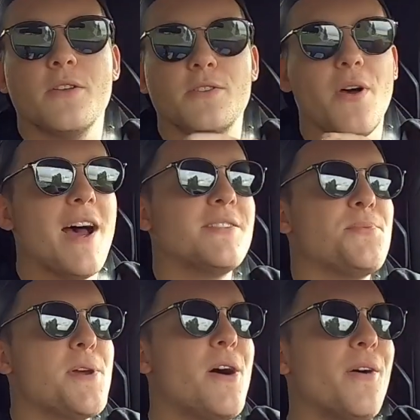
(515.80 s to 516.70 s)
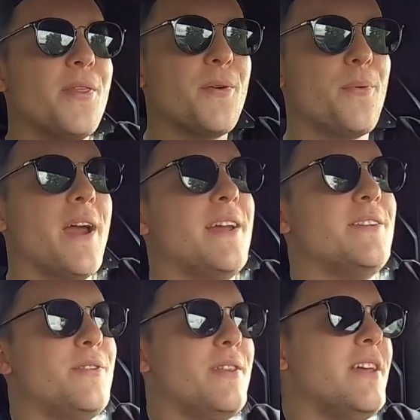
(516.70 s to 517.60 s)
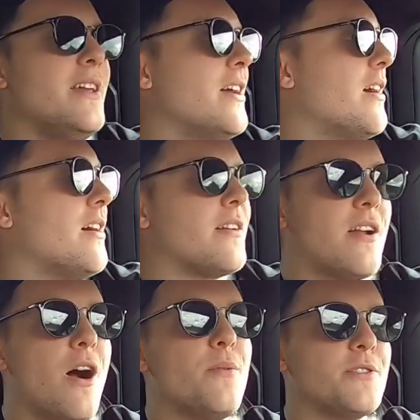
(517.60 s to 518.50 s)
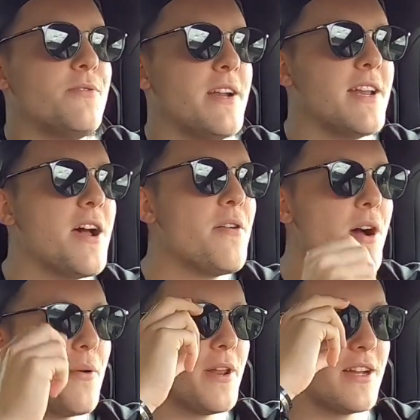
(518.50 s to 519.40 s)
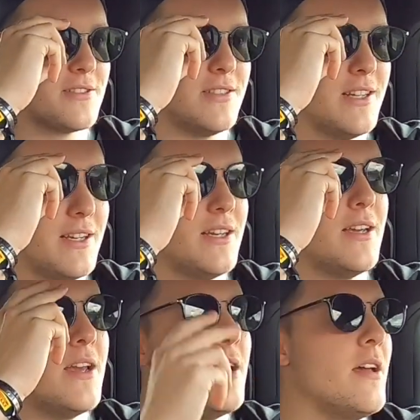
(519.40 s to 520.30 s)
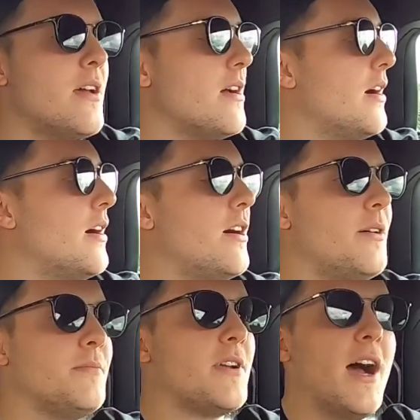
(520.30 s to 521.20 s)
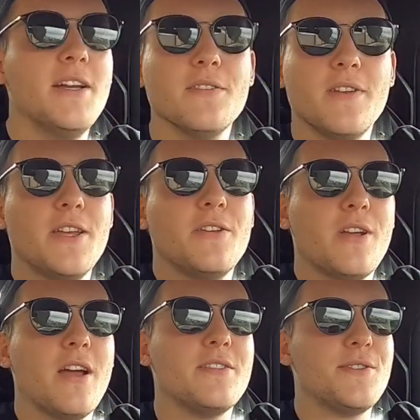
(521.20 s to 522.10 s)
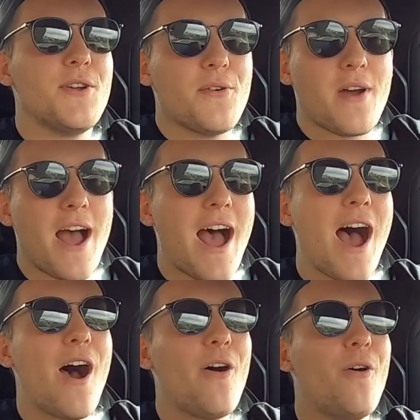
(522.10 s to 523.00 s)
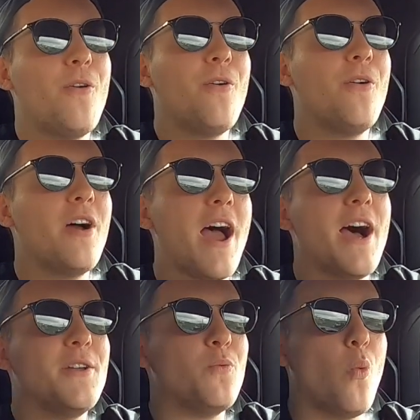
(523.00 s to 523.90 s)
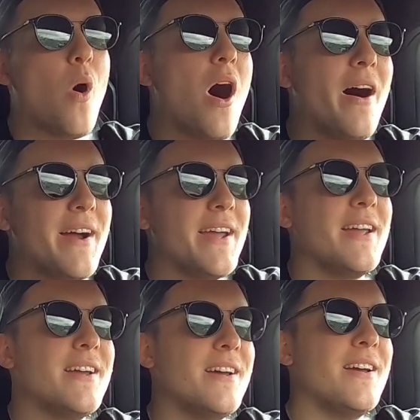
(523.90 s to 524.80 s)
So as we are on the way to the car wash right now, I would actually kind of let you guys know how and why